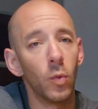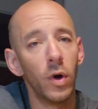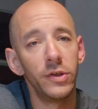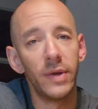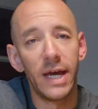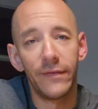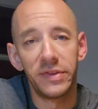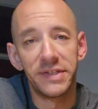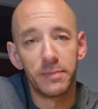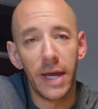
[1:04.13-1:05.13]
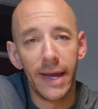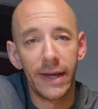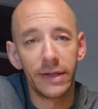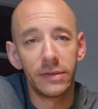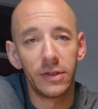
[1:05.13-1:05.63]
what you have in this
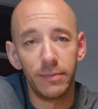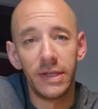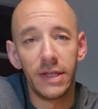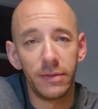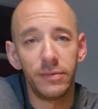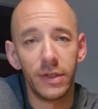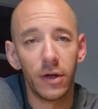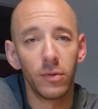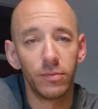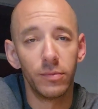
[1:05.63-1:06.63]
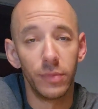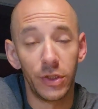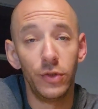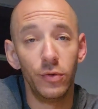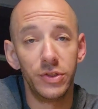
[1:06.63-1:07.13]
bag could be, a
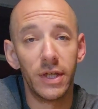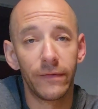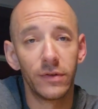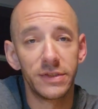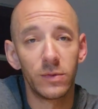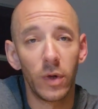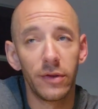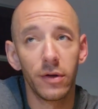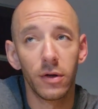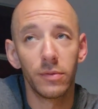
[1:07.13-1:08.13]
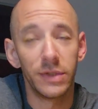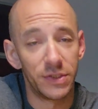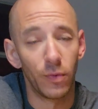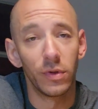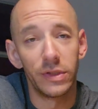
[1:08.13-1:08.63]
huge difference in whether
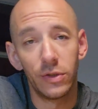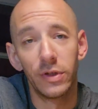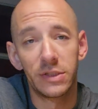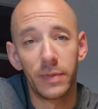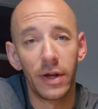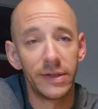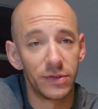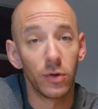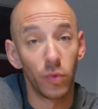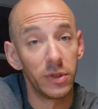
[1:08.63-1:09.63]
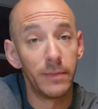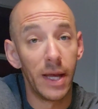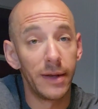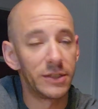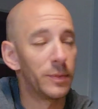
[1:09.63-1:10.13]
it's a really good experience or a really
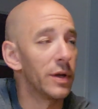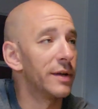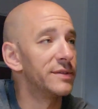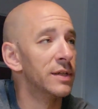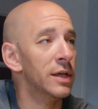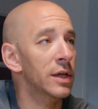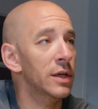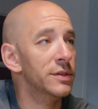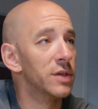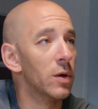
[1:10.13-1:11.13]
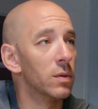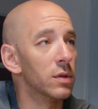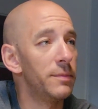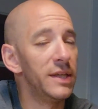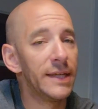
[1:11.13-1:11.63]
bad experience. So
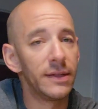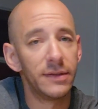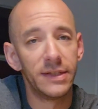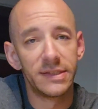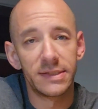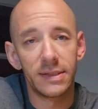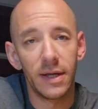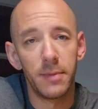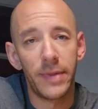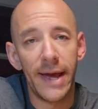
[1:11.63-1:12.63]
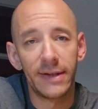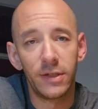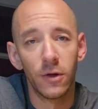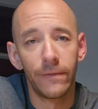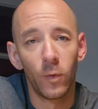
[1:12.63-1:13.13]
let me get this
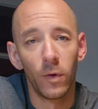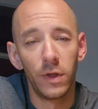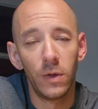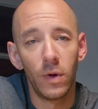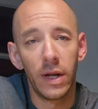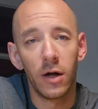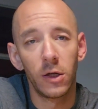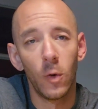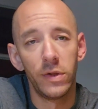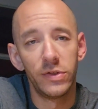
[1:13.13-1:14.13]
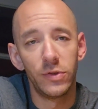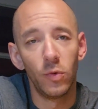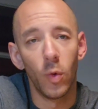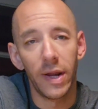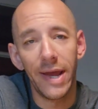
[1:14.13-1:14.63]
unpacked here for you, and I'll go into
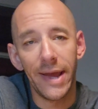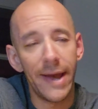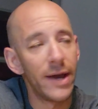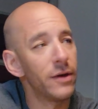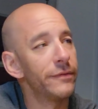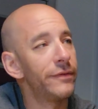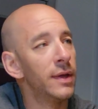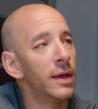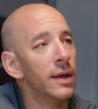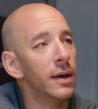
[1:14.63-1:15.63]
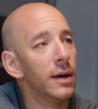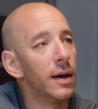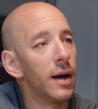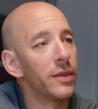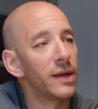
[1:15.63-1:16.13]
what I have
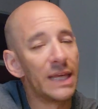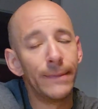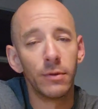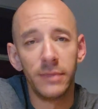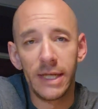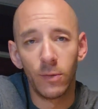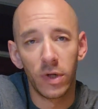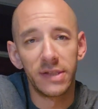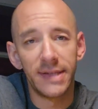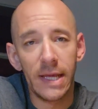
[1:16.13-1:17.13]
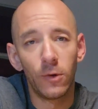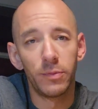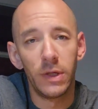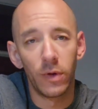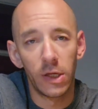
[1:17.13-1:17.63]
that I keep with me and what I take
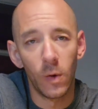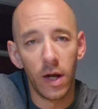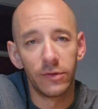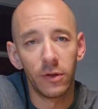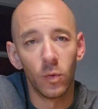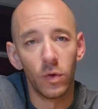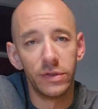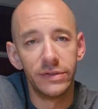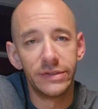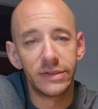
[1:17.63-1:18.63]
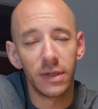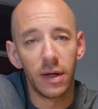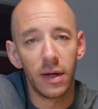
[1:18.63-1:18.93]
with me when I go out in the woods